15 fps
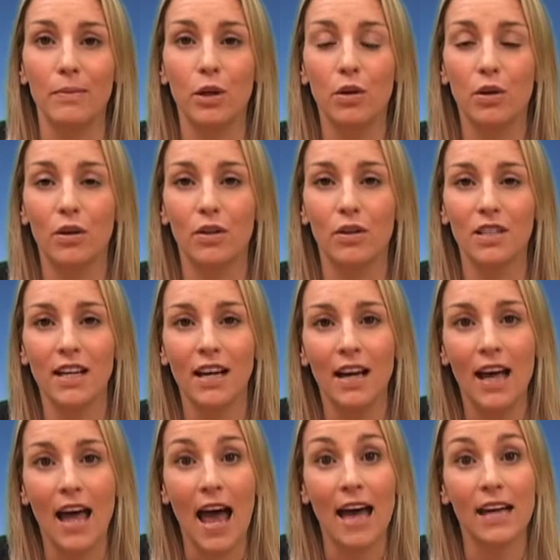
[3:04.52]
Court,
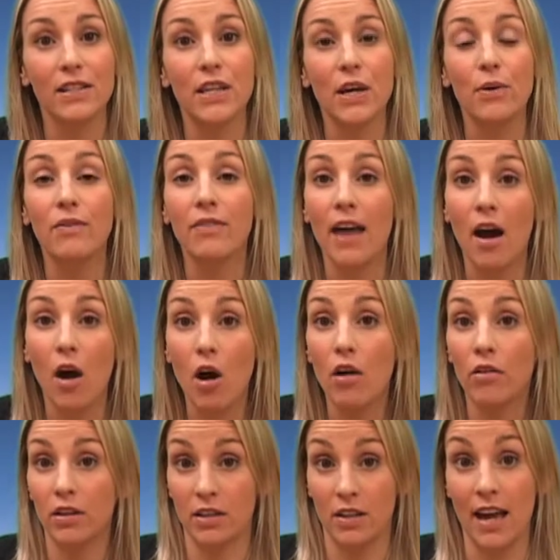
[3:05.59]
and so if there
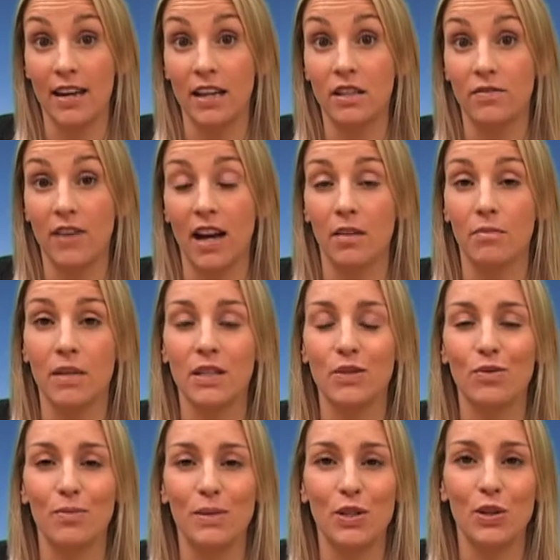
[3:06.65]
are any developments,
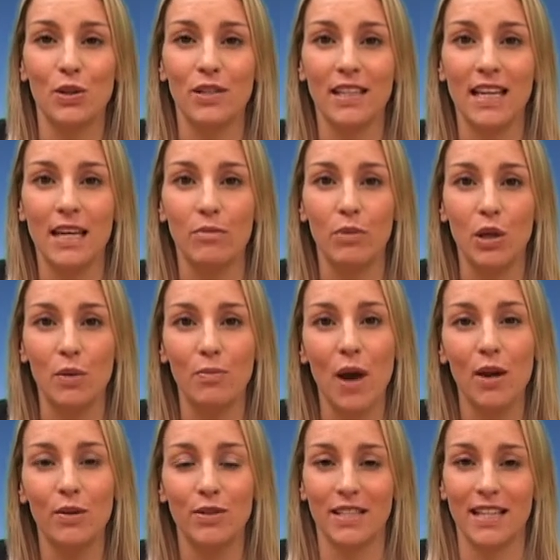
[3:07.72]
we'll be sure to keep you
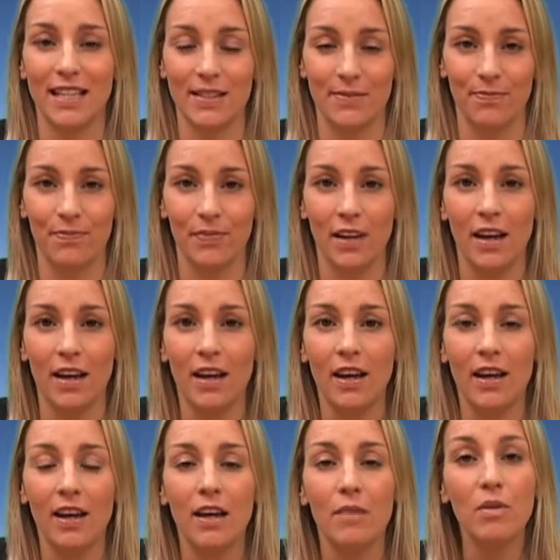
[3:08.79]
posted.
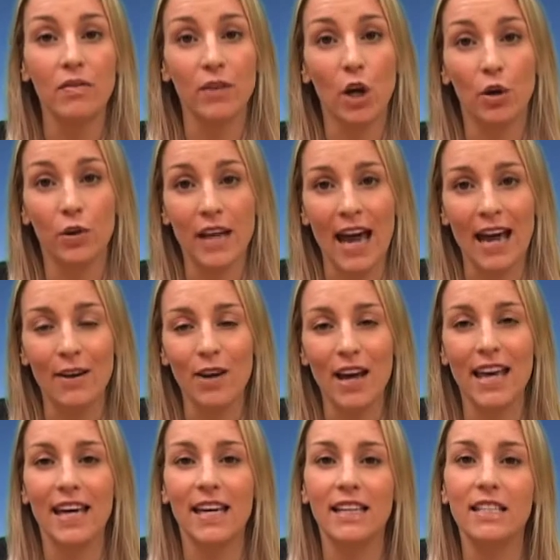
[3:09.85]
Moving on now,
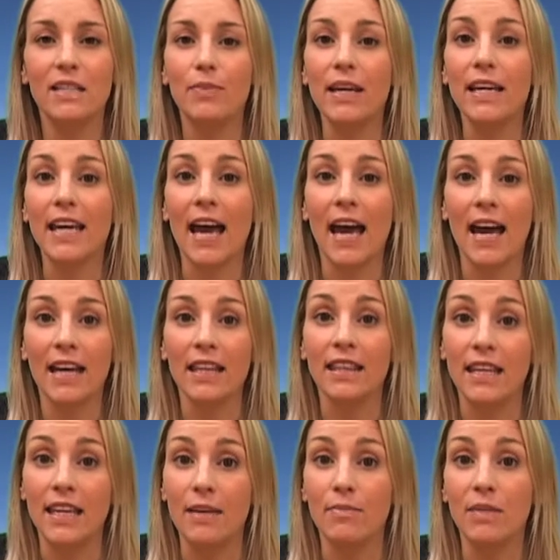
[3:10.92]
in Dabiq and
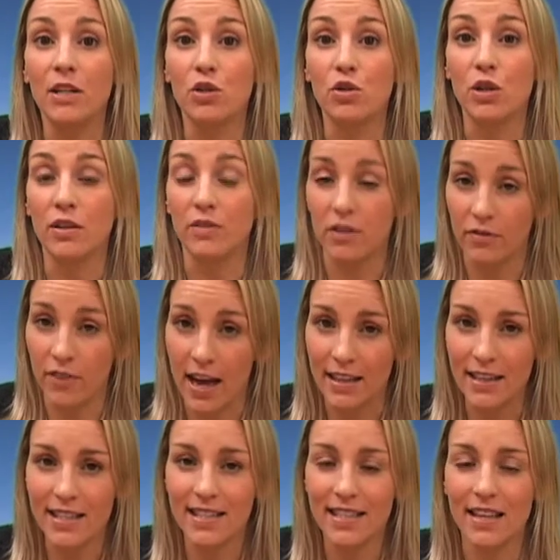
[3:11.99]
the Ministry of
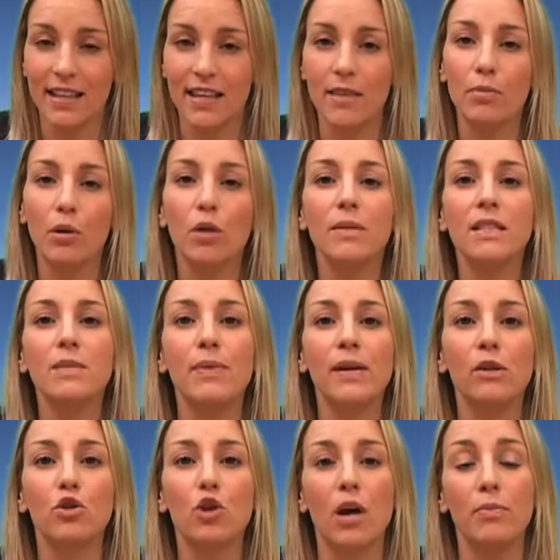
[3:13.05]
Defence, the Employment
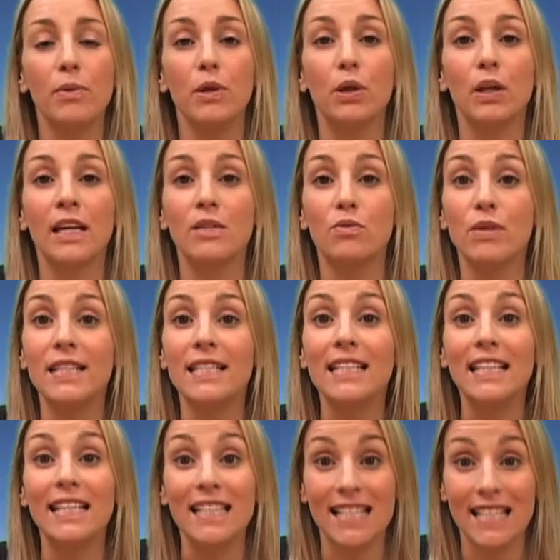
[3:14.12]
Appeal Tribunal has
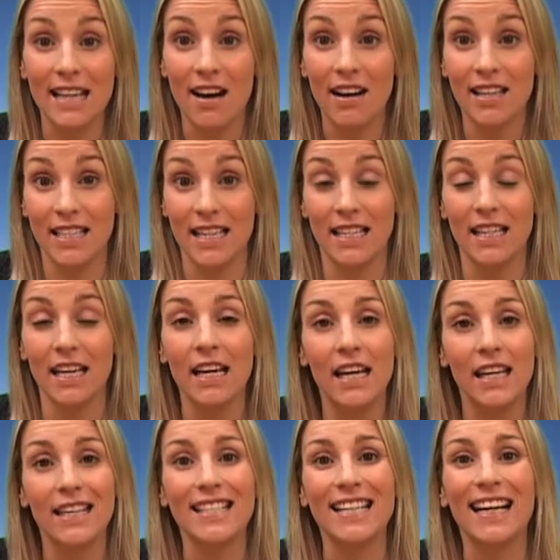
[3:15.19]
recently decided
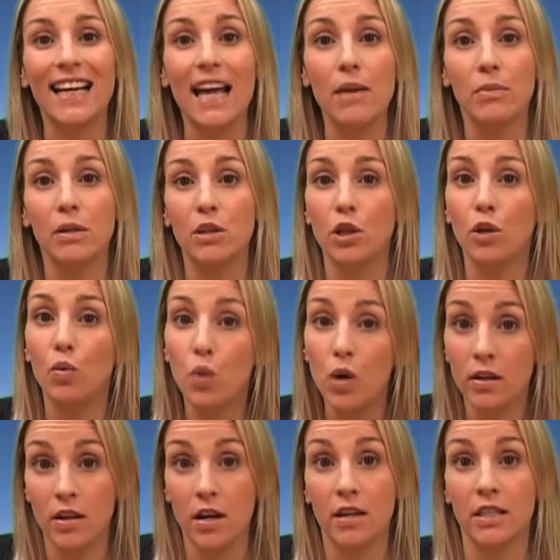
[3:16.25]
that a claimant who
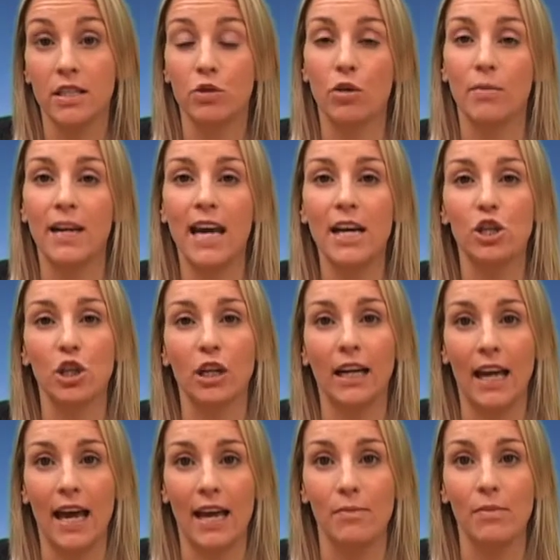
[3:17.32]
won her discrimination
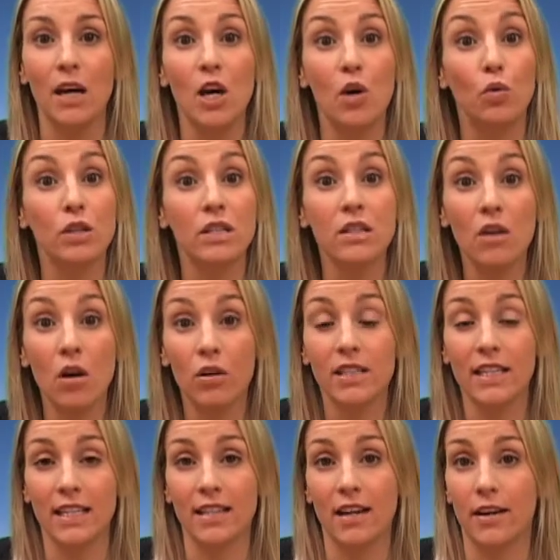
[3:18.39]
claim was not
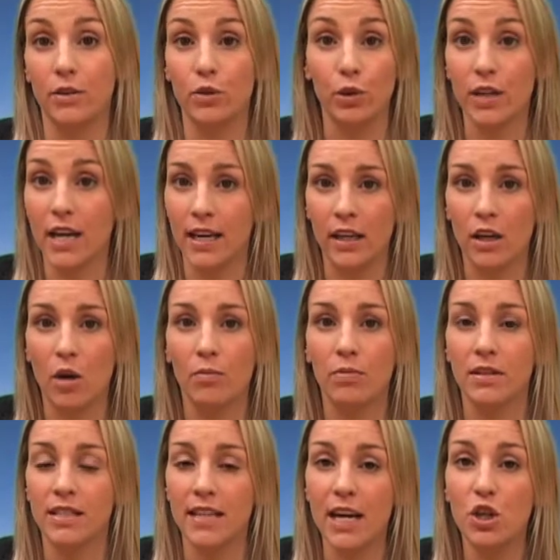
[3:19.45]
entitled to any
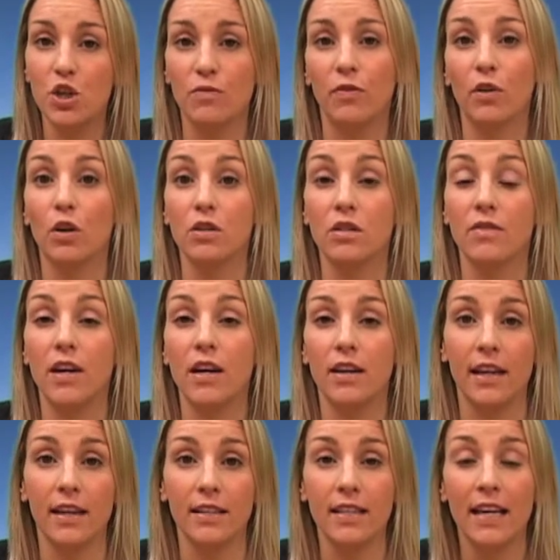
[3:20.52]
compensation for loss of
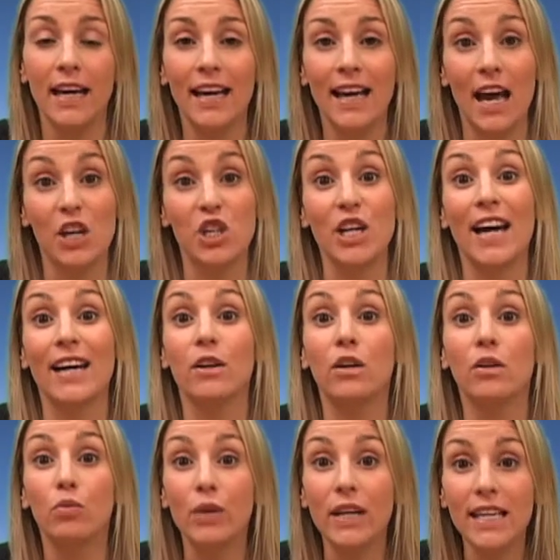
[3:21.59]
earnings, as she had
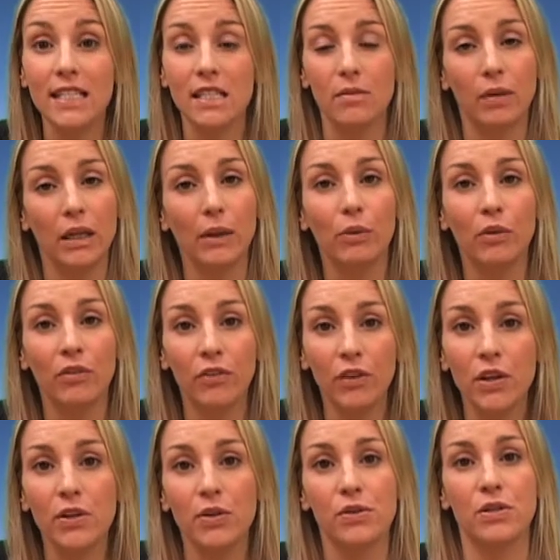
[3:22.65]
unreasonably
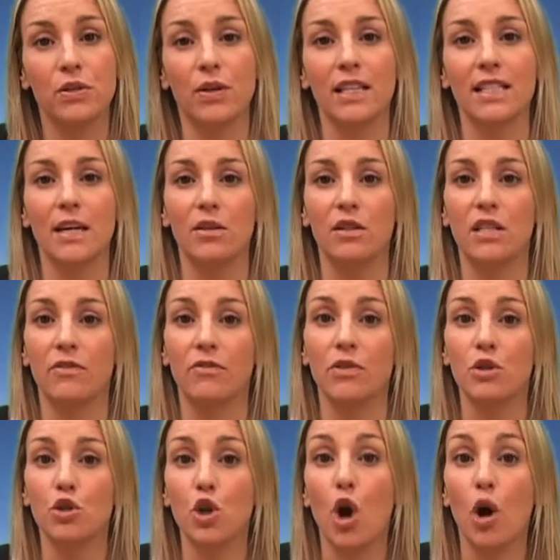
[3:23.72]
refused to accept a
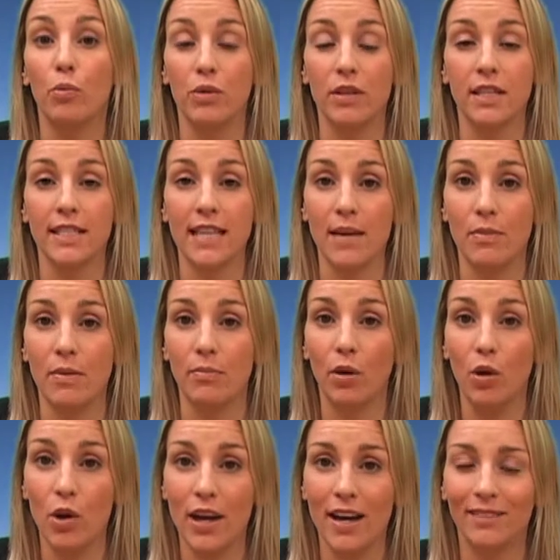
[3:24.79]
different job with the same
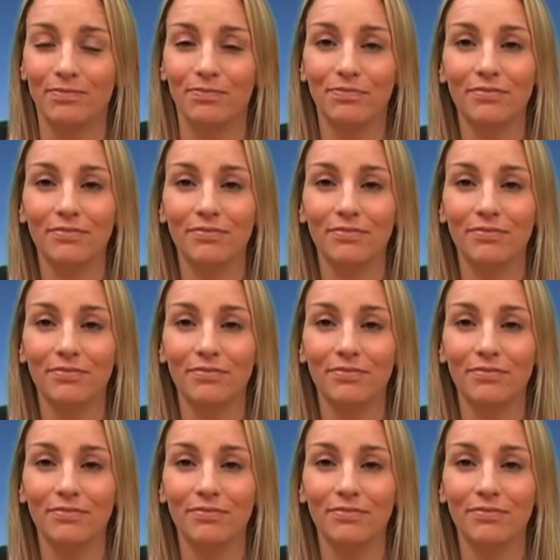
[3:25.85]
employer.